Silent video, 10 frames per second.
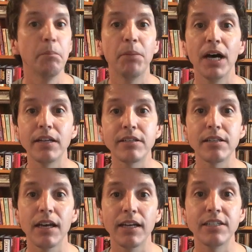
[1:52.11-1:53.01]

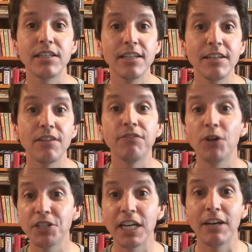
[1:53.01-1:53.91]
But I did
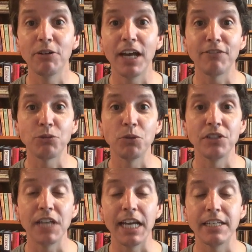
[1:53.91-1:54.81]
fall down
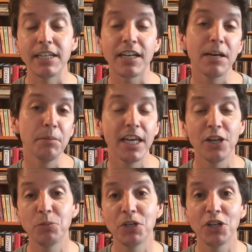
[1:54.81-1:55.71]
afterwards and cut my
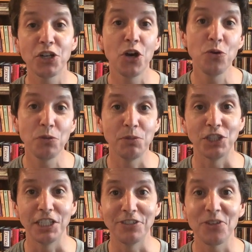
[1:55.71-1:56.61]
head open on a Coke
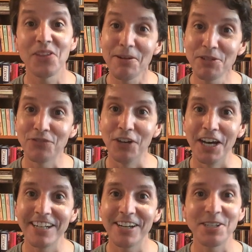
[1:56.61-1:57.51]
machine. So that was
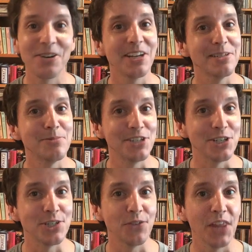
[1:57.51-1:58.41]
fun. Got to go get some
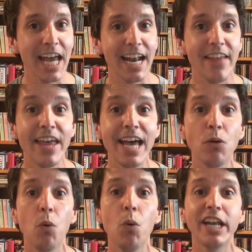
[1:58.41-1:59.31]
stitches for that. And
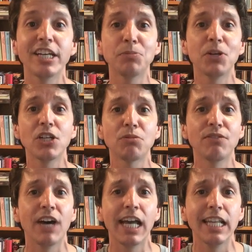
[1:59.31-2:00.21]
that one experience
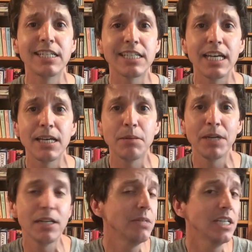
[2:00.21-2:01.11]
with violence
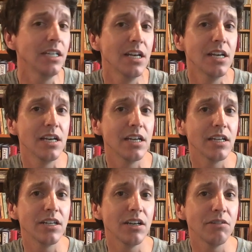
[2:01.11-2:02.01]
made me
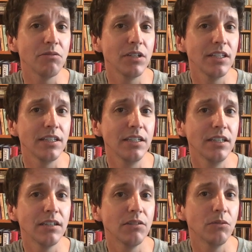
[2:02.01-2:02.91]
not really
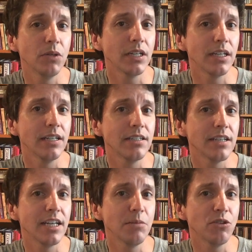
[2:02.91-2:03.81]
want to get into
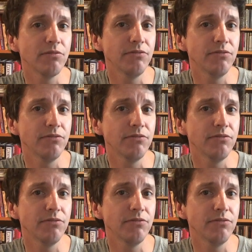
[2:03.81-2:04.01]
any more